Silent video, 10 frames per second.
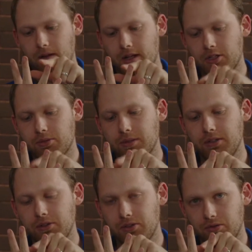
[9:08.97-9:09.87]

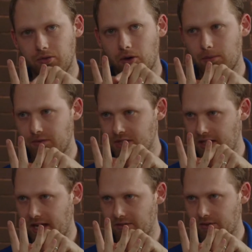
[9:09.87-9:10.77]
Israel's form of
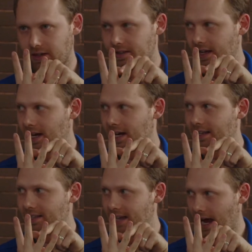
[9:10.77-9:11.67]
slavery, the kind
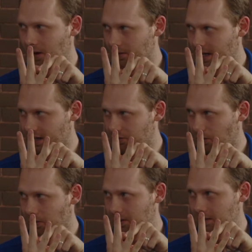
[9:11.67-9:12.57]
that's outlined
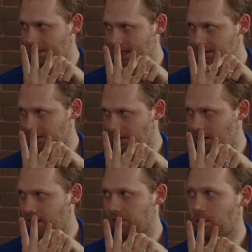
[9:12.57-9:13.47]
for them in the
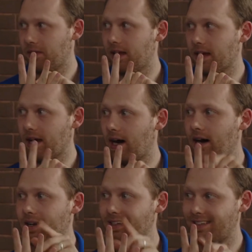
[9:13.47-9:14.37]
law, the one that
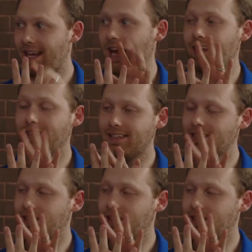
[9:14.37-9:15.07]
God said, this is